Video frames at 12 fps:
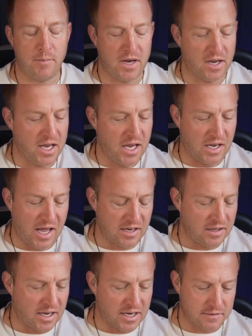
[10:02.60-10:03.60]
I mean, again,
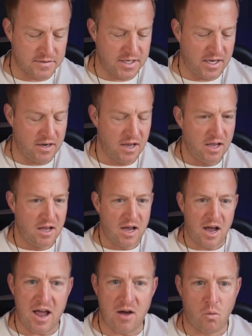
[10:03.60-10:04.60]
like I've said,
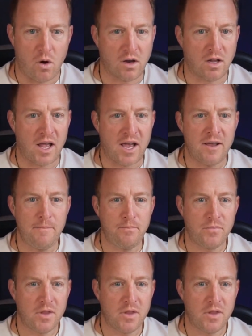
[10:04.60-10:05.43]
I have one client